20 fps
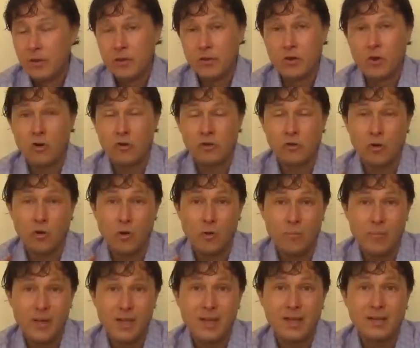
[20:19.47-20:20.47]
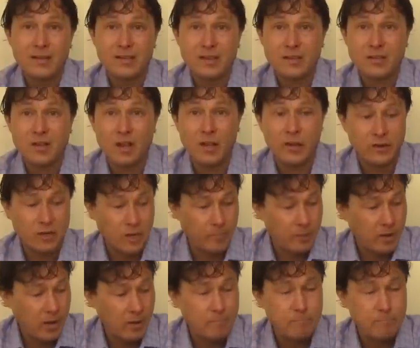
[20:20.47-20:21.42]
You know, so Omega is a solid company,